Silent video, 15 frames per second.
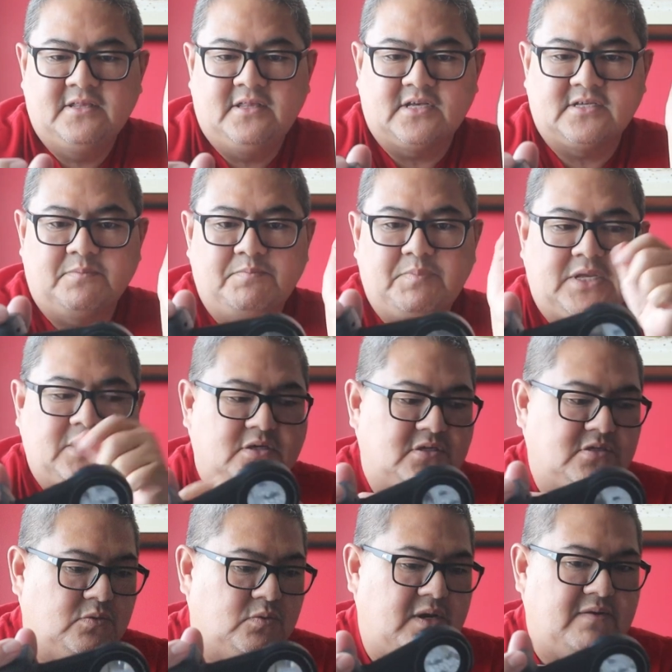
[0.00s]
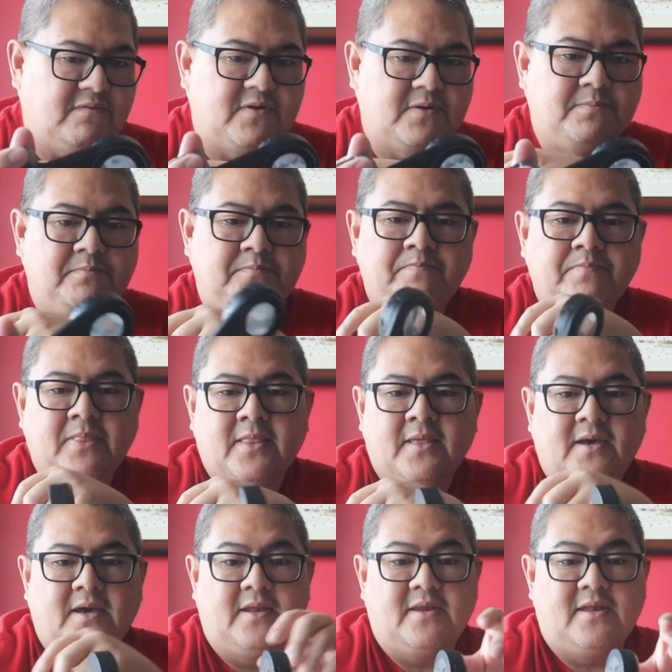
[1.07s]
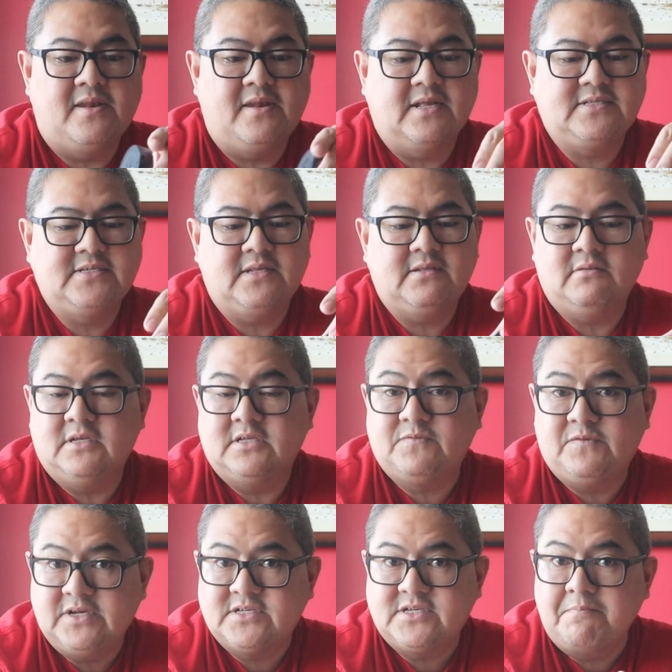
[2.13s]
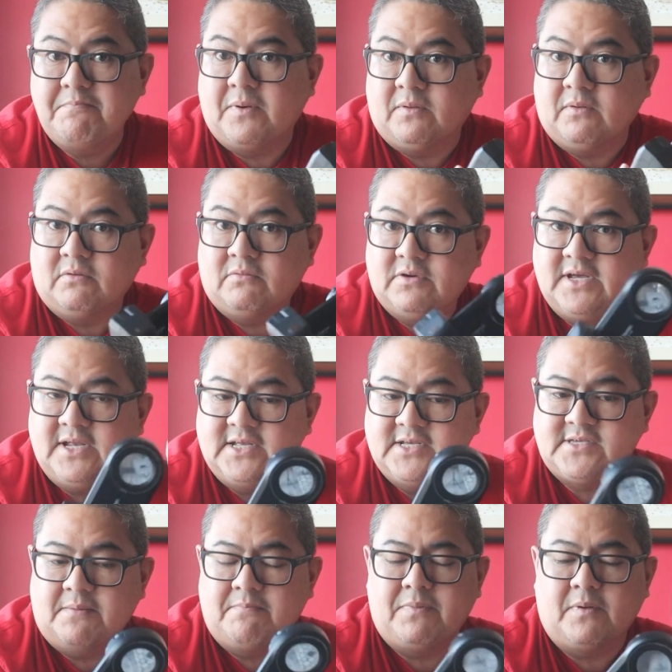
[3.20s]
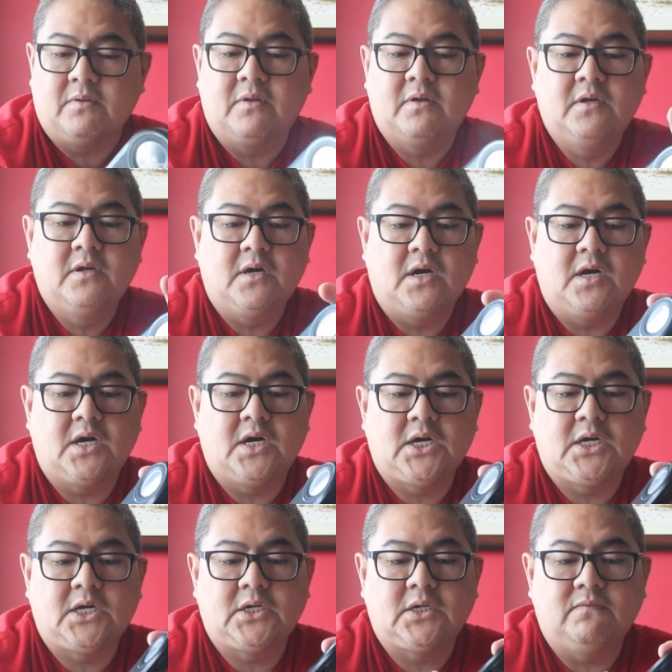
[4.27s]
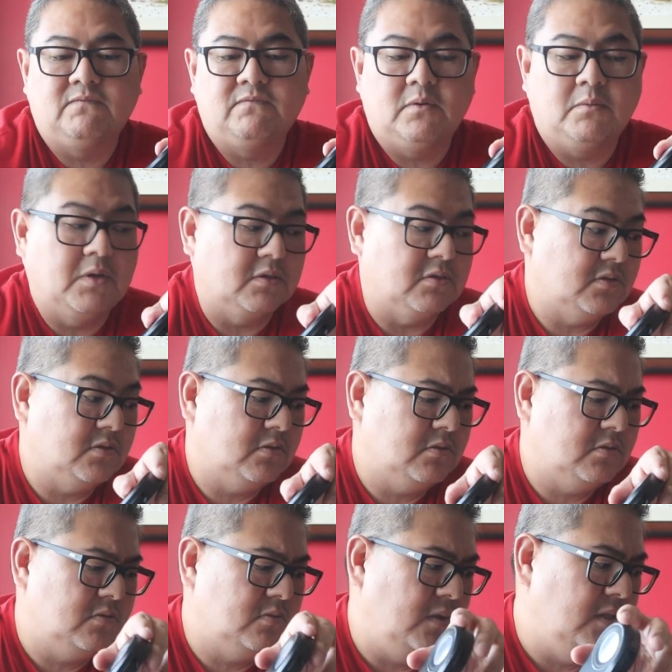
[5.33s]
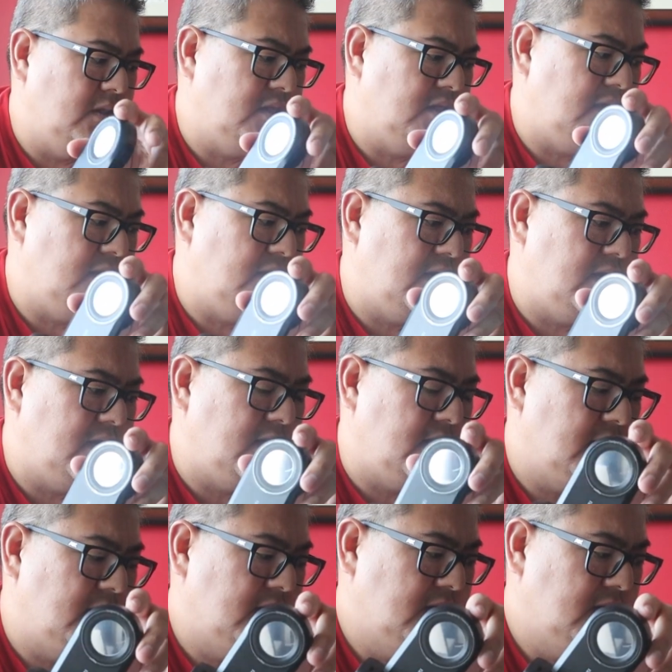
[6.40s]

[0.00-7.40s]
take some pictures or whatever, and then that's it. It's very simple, really simple. About $28,